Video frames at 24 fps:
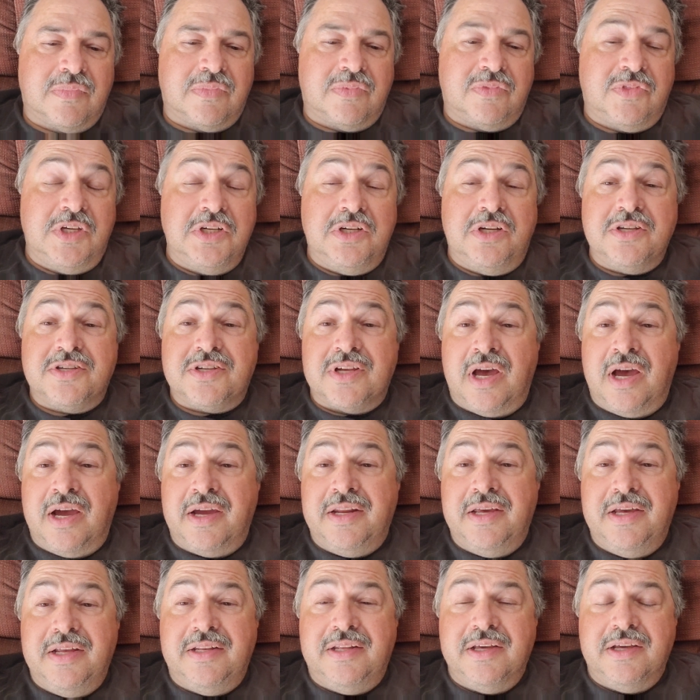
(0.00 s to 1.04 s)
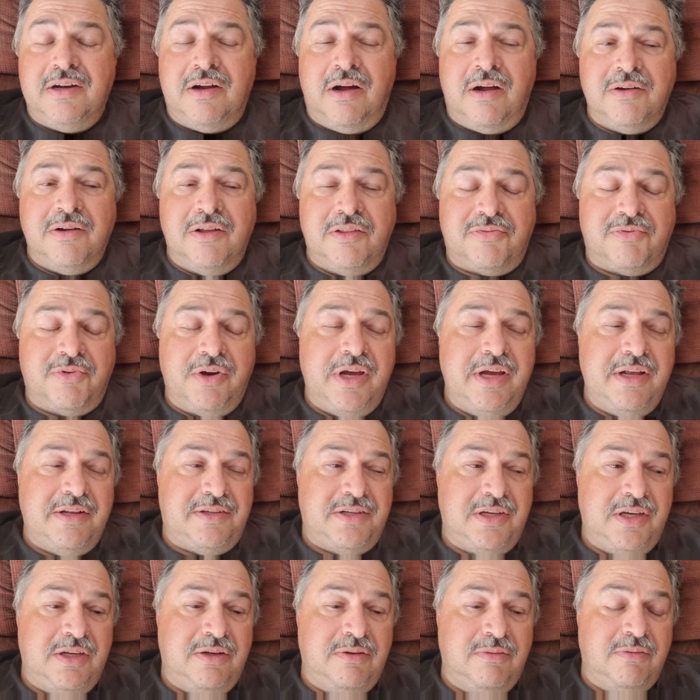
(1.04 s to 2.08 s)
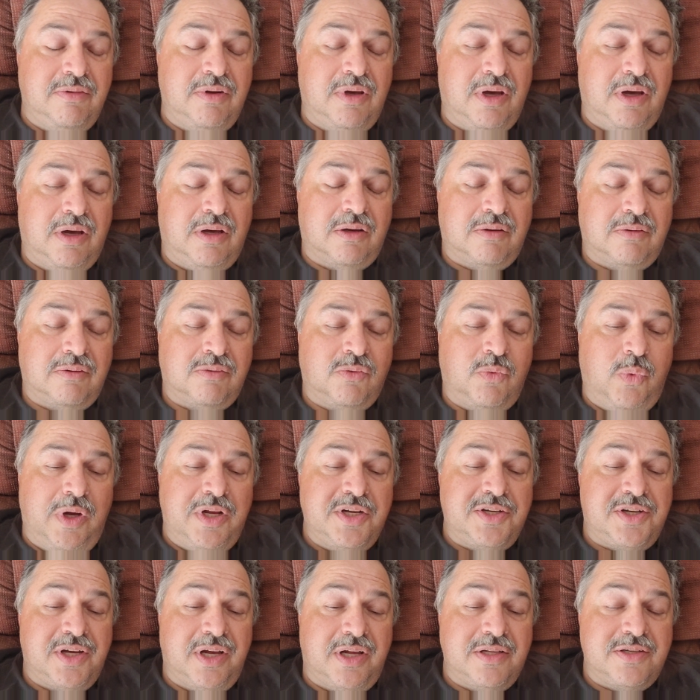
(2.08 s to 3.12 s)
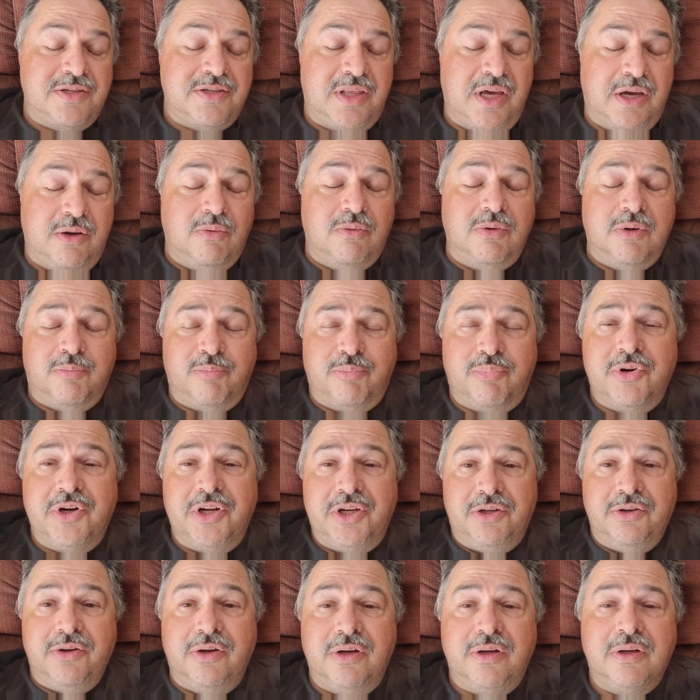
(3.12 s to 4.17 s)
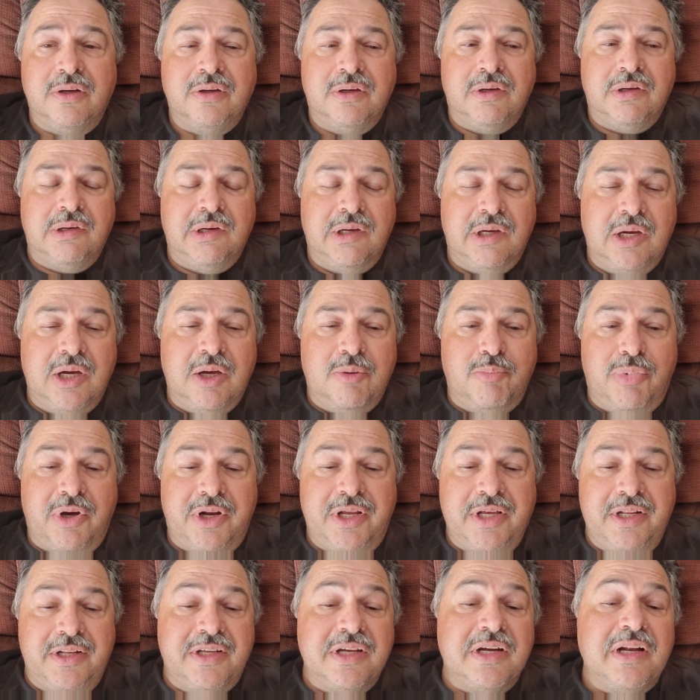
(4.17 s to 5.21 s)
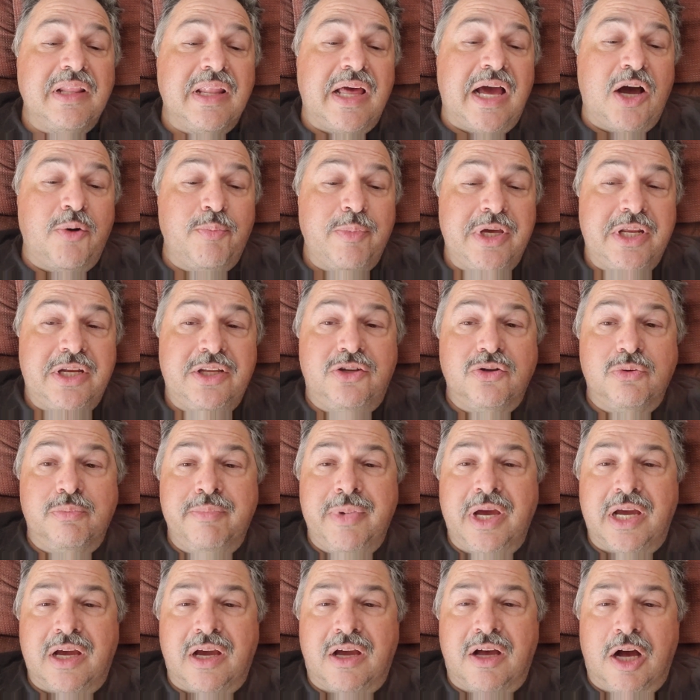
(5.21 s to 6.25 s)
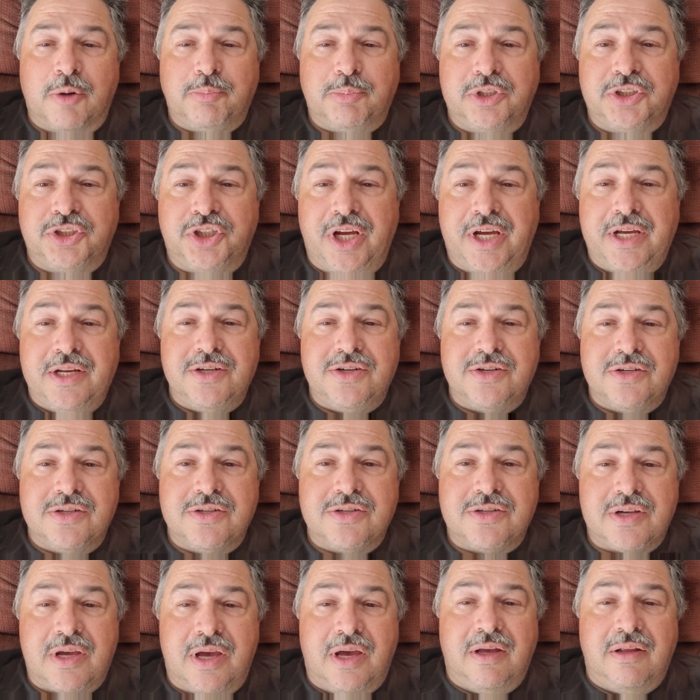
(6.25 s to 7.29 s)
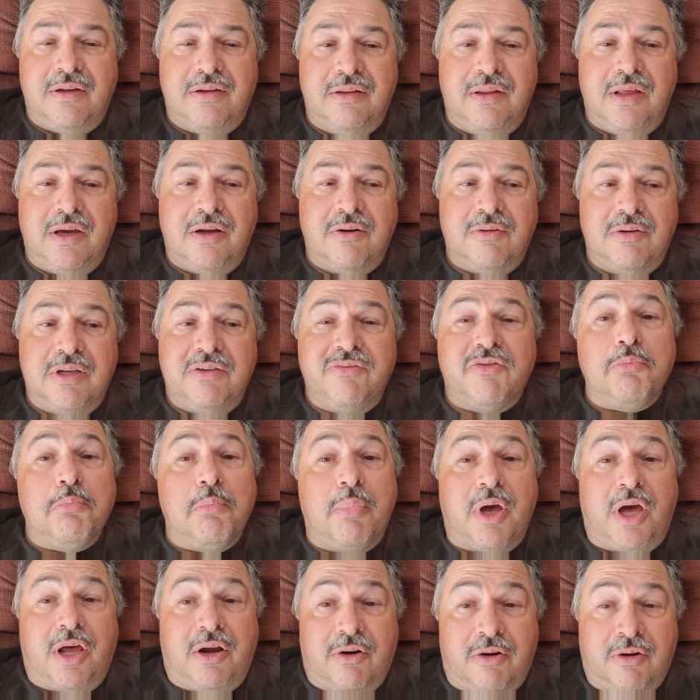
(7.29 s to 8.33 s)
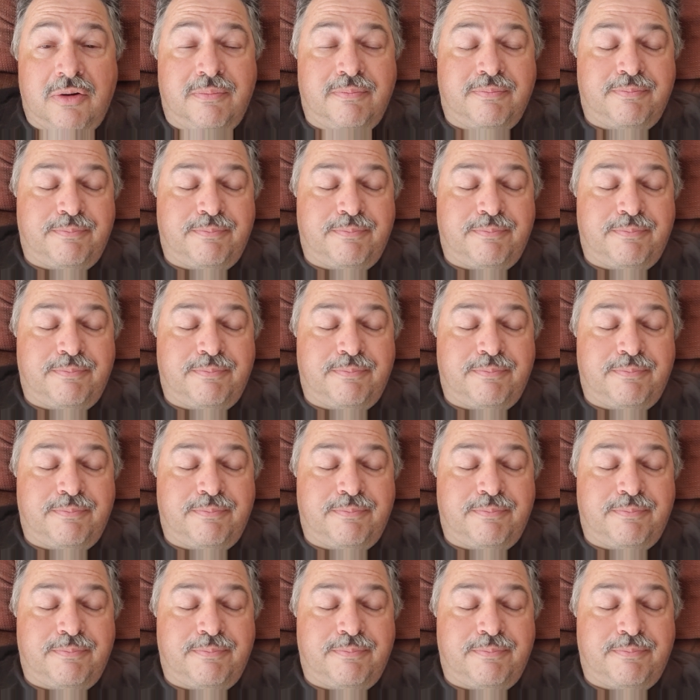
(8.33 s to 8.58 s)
design he did on the 318 quench heads, they were pretty good. But he did allow me to make a couple changes, and they're even better.